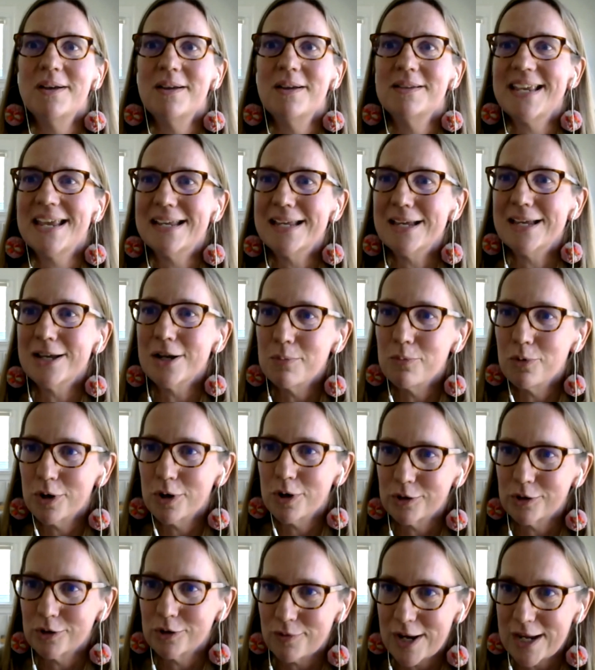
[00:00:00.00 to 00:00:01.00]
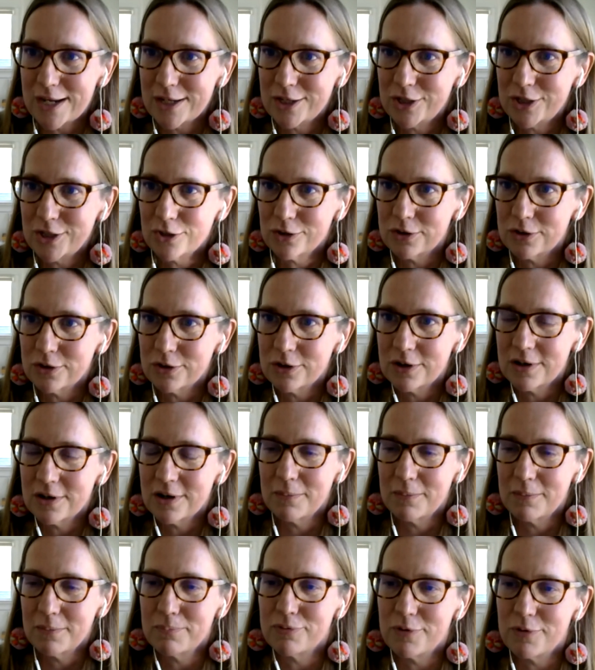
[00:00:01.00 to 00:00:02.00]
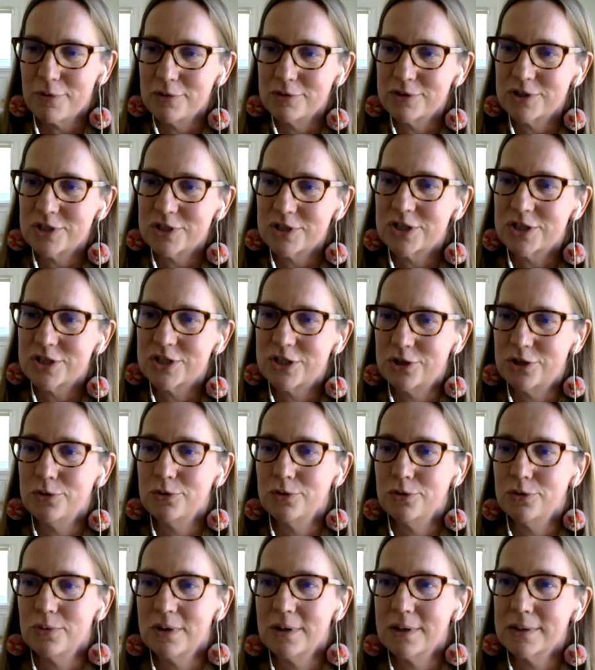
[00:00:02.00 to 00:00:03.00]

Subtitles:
taking a more granular approach to